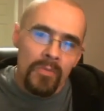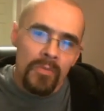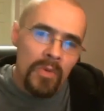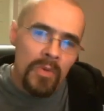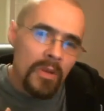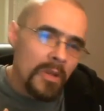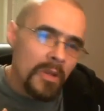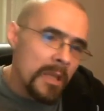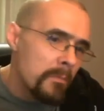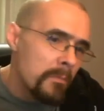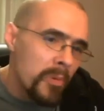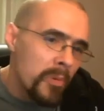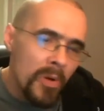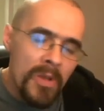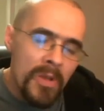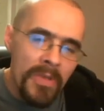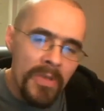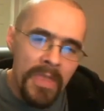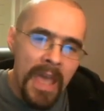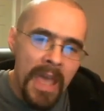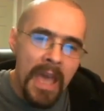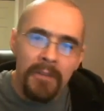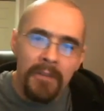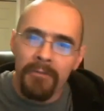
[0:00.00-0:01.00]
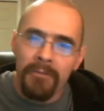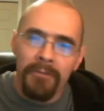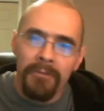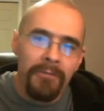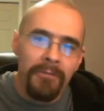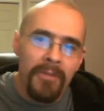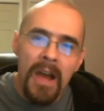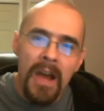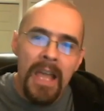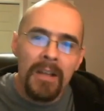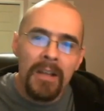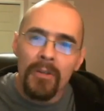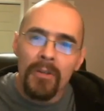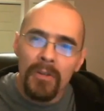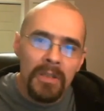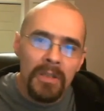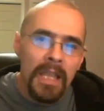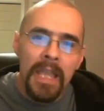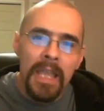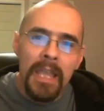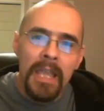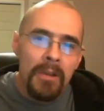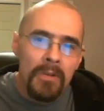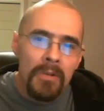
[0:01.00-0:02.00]
to really put that
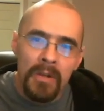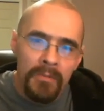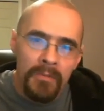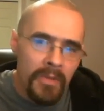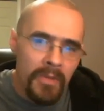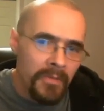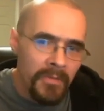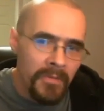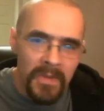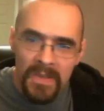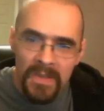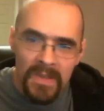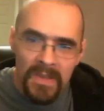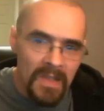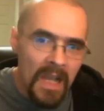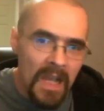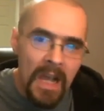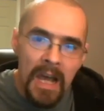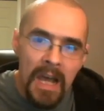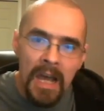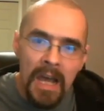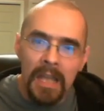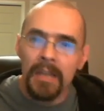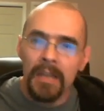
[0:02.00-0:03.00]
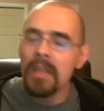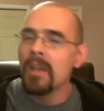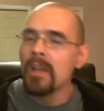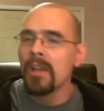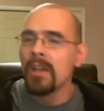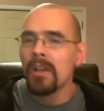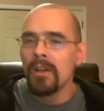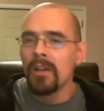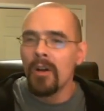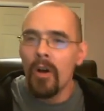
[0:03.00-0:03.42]
final layer of the facade